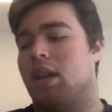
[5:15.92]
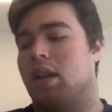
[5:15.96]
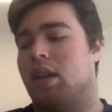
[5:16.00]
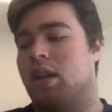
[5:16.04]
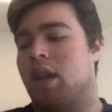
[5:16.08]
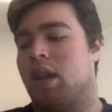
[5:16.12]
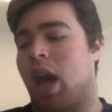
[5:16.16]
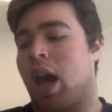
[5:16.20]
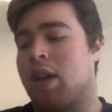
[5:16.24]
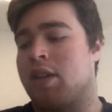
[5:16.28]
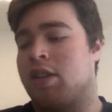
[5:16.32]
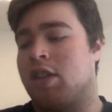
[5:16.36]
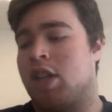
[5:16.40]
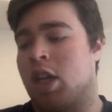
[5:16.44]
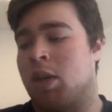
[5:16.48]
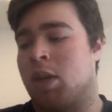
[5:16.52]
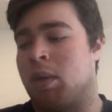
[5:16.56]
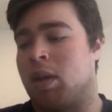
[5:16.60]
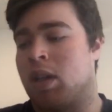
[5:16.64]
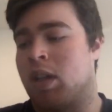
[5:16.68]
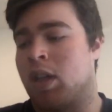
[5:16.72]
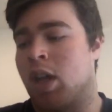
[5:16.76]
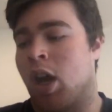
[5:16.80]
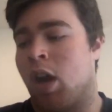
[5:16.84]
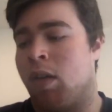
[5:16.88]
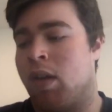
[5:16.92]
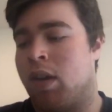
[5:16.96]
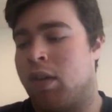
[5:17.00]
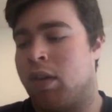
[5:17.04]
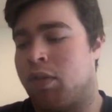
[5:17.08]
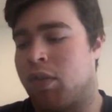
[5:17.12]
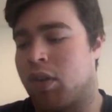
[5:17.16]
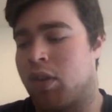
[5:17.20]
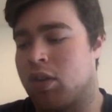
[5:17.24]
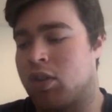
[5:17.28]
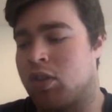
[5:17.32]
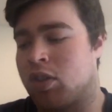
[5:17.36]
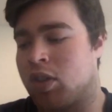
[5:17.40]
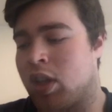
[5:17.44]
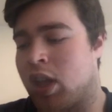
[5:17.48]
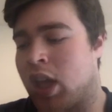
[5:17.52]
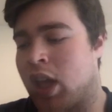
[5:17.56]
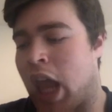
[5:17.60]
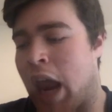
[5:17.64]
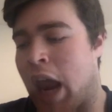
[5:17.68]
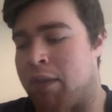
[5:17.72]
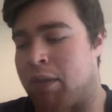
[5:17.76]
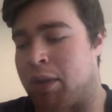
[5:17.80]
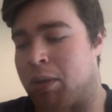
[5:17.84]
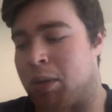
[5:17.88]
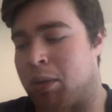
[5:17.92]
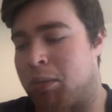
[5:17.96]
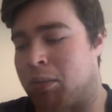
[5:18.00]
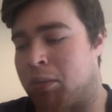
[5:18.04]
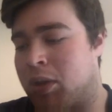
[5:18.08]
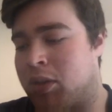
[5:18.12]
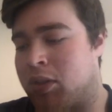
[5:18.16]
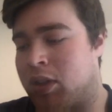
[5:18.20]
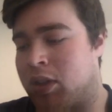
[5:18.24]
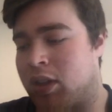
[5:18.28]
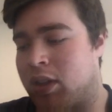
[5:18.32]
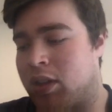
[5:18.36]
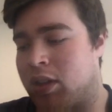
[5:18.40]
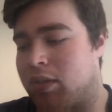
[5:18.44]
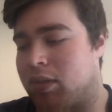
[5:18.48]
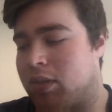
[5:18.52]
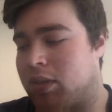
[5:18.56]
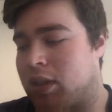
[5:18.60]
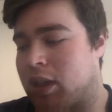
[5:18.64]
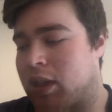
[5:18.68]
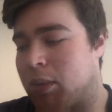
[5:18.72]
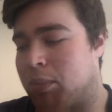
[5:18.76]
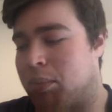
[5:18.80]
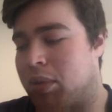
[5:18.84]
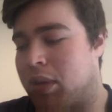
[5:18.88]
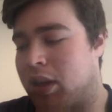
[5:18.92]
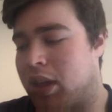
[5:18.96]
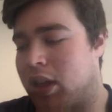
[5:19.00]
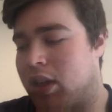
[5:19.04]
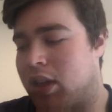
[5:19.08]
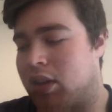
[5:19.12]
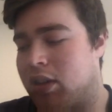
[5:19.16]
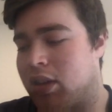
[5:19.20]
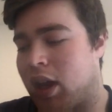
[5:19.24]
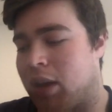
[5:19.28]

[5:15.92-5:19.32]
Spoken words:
last year when COVID first hit, everyone wasn't complete.